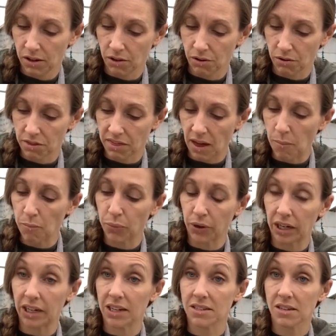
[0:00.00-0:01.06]
your
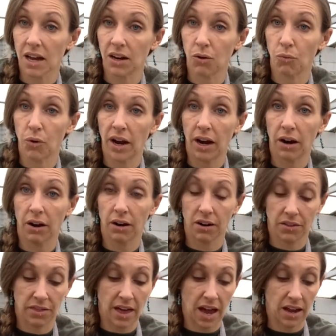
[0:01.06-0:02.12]
thumbprint is kind of
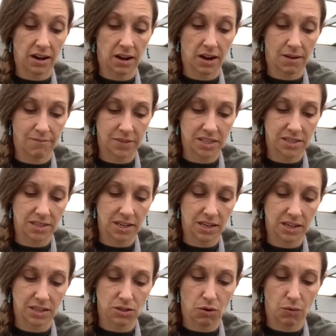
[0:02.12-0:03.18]
where that seed
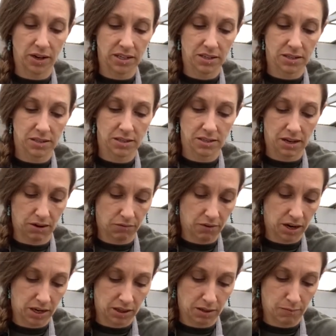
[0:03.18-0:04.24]
is going to sit
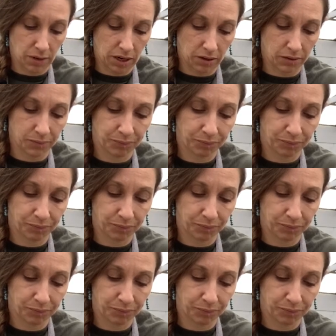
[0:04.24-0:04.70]
right in the middle.